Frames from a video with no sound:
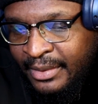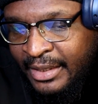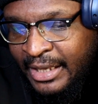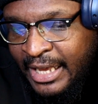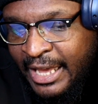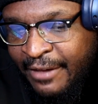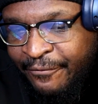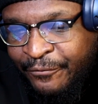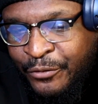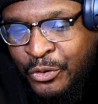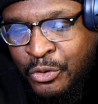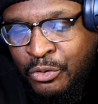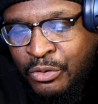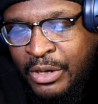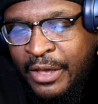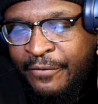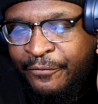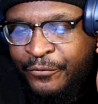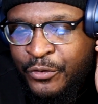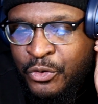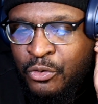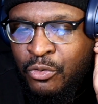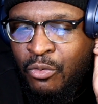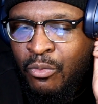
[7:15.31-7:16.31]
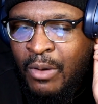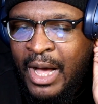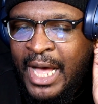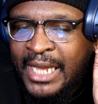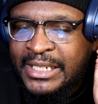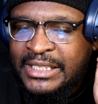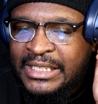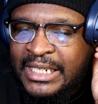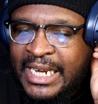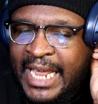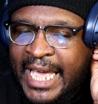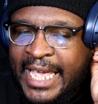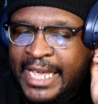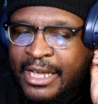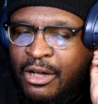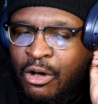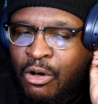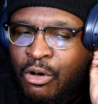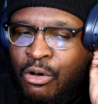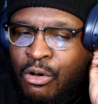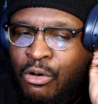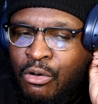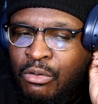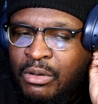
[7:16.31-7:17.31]
If you watch, like,
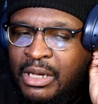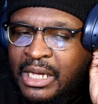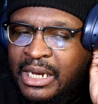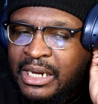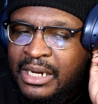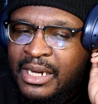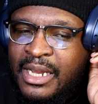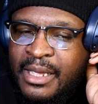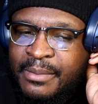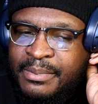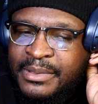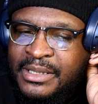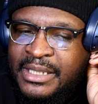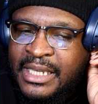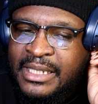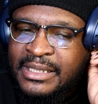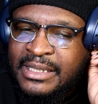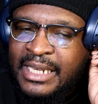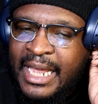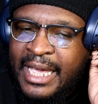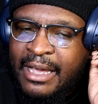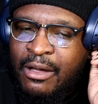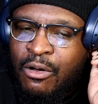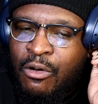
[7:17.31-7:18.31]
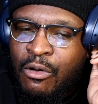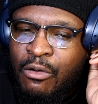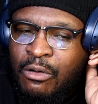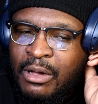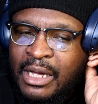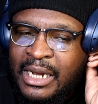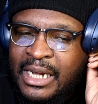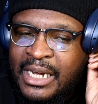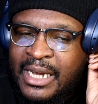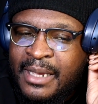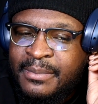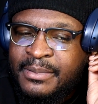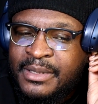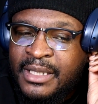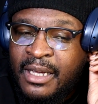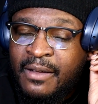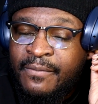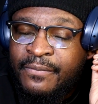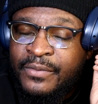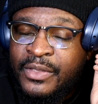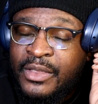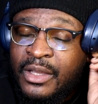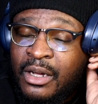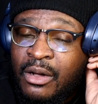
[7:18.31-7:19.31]
old clips, there's, like, old clips
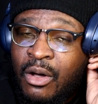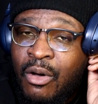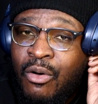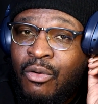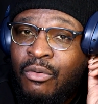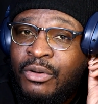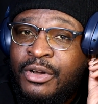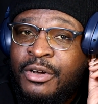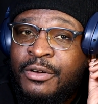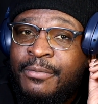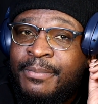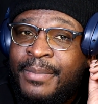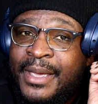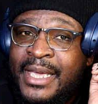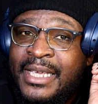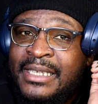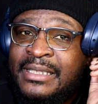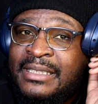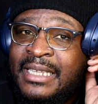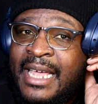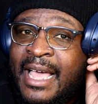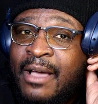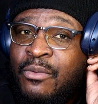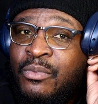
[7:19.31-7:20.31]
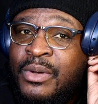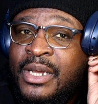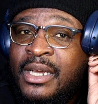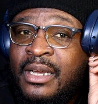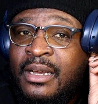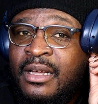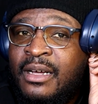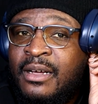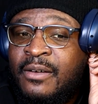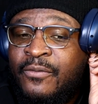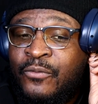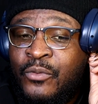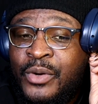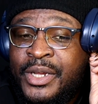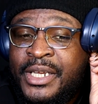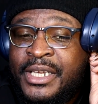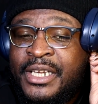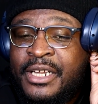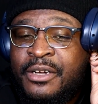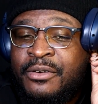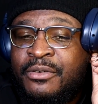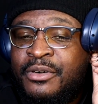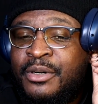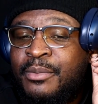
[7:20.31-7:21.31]
of the older bands that we love when
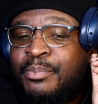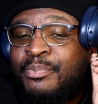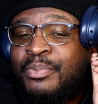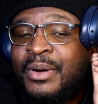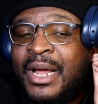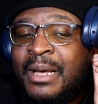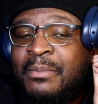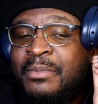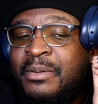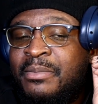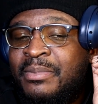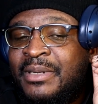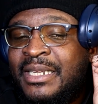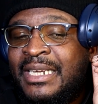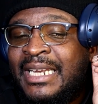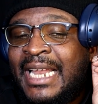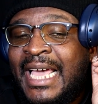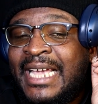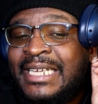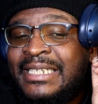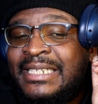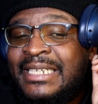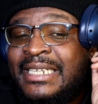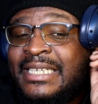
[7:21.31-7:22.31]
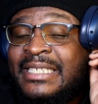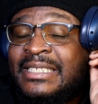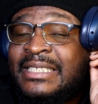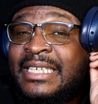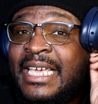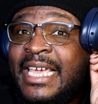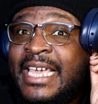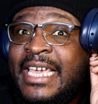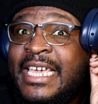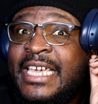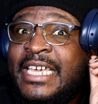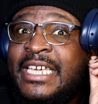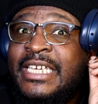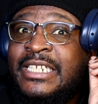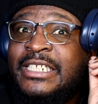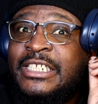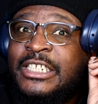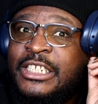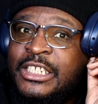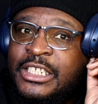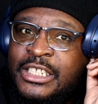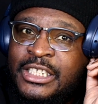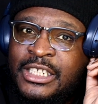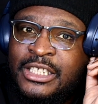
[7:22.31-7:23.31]
they were probably, like, this
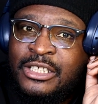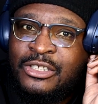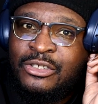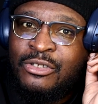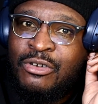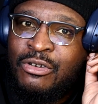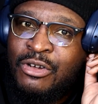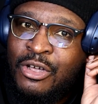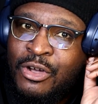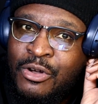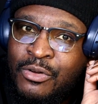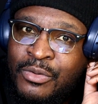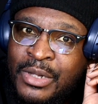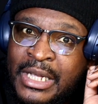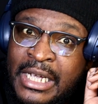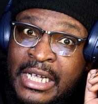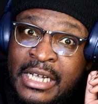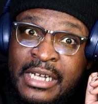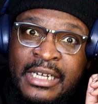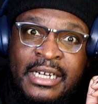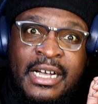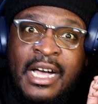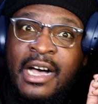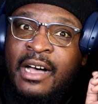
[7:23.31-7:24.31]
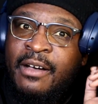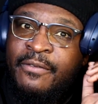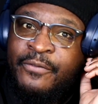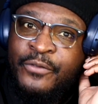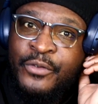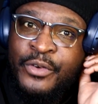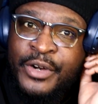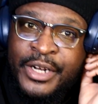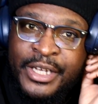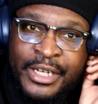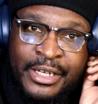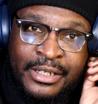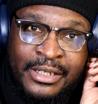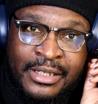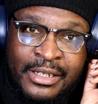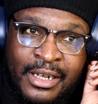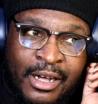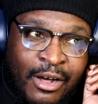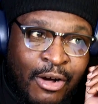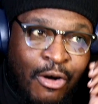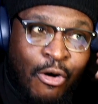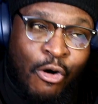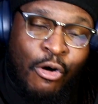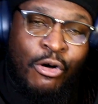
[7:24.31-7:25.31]
age, and just, you know, covering
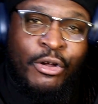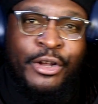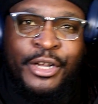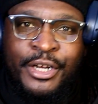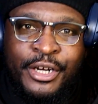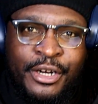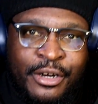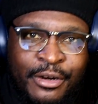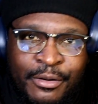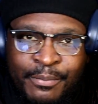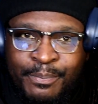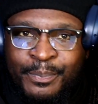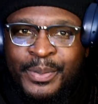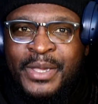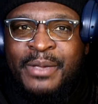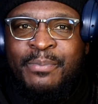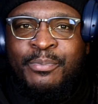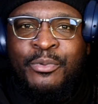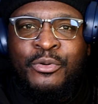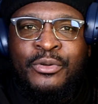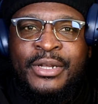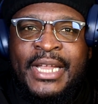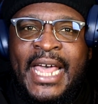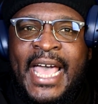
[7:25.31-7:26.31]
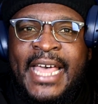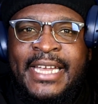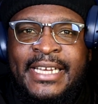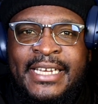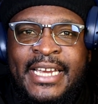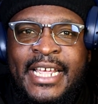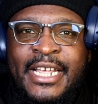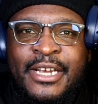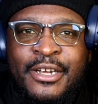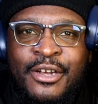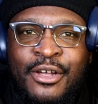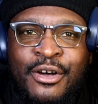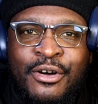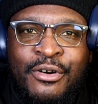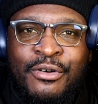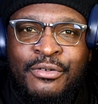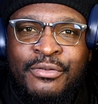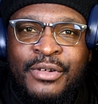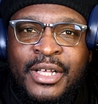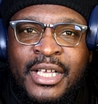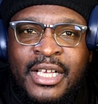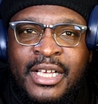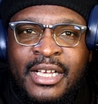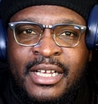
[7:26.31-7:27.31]
the older people that they
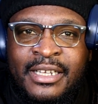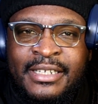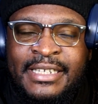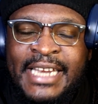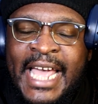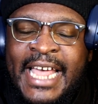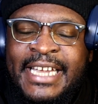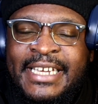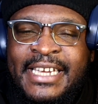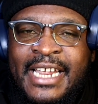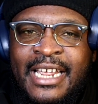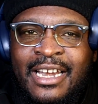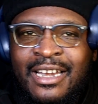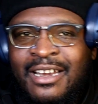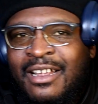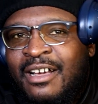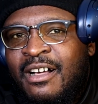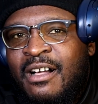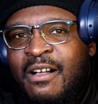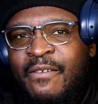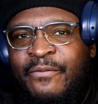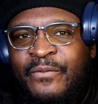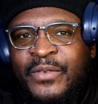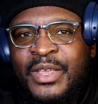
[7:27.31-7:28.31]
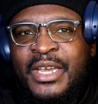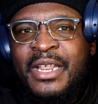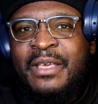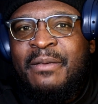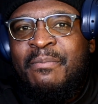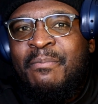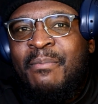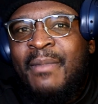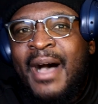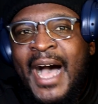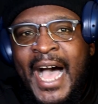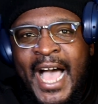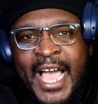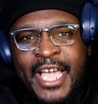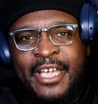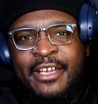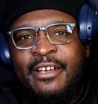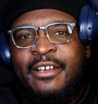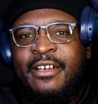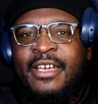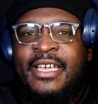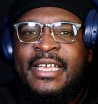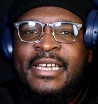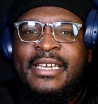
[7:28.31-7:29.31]
know, that they love and
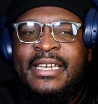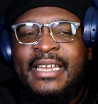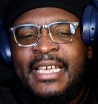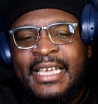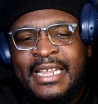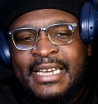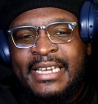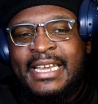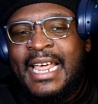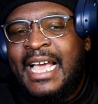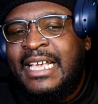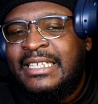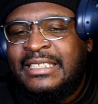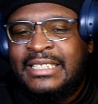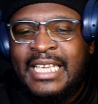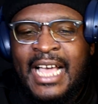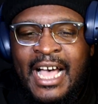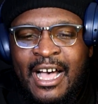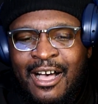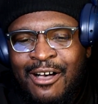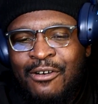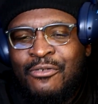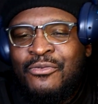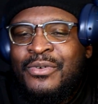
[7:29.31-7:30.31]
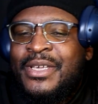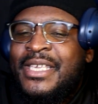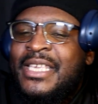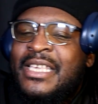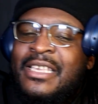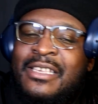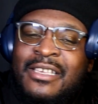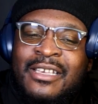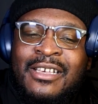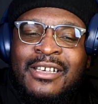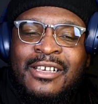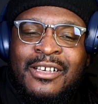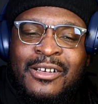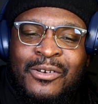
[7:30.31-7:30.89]
admire, and that's how we